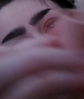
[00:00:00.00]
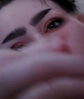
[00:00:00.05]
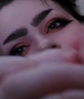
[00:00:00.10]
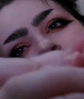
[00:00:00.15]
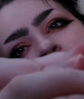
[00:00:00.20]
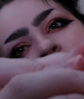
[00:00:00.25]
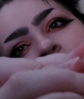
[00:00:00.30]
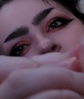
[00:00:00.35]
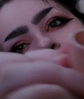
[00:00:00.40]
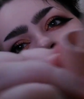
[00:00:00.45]
And
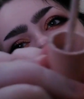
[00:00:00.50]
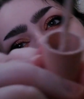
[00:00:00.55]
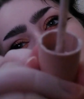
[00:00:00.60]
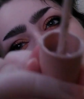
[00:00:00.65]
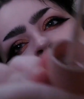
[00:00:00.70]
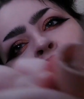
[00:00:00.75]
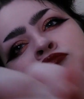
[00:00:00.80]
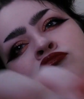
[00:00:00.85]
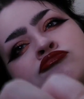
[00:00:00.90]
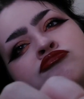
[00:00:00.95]
then like
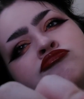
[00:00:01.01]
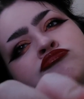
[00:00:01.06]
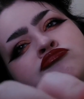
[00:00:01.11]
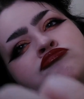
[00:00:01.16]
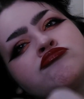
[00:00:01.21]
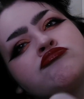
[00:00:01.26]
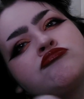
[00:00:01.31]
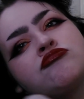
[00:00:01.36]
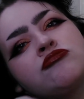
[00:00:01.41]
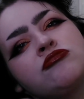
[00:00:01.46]

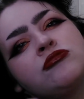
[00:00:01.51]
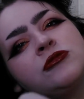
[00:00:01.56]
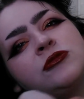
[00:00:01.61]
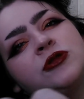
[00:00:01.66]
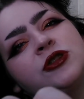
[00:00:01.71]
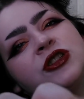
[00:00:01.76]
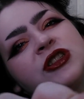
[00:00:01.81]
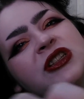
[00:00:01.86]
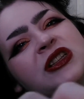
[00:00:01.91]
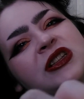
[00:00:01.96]

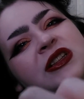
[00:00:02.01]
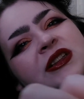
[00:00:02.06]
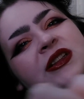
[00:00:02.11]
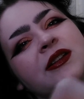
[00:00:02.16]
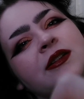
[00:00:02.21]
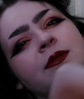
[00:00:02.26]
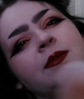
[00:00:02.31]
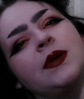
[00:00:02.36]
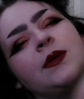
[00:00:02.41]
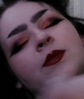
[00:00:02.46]
just a
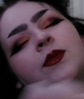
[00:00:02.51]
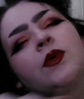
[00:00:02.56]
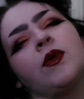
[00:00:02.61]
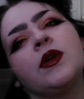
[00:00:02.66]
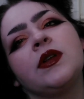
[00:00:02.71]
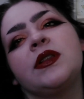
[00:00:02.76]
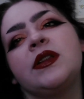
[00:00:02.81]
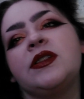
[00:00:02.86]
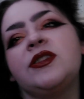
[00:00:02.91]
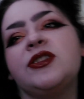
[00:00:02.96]
little bit more
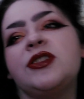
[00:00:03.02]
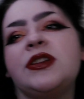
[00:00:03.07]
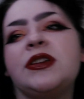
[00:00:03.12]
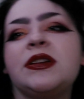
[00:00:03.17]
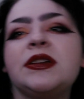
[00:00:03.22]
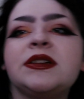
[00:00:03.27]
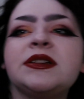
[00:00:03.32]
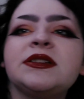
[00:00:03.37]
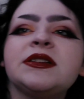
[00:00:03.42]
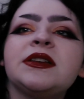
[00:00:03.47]
in the
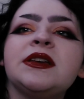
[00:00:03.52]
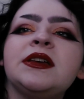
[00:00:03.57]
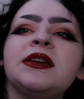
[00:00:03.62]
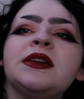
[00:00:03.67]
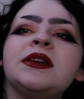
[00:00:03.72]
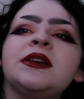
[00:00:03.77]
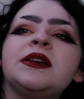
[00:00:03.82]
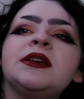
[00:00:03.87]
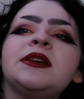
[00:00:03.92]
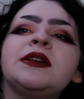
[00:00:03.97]
cheeks.
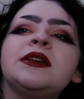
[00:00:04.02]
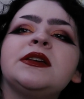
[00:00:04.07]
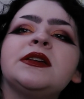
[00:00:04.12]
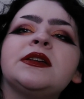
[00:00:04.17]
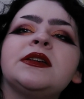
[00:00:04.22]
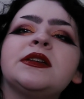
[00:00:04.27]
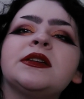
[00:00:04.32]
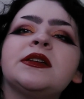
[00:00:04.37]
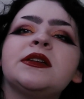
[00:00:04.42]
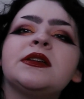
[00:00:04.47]

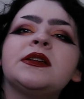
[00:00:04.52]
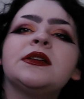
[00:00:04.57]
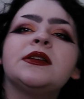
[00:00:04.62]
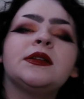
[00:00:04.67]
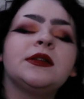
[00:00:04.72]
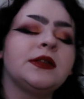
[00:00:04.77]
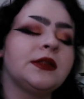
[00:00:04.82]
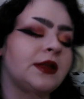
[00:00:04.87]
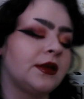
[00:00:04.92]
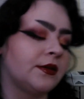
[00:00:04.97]

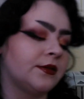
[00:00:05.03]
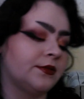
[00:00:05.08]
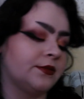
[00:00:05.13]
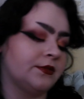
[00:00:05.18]
Yeah.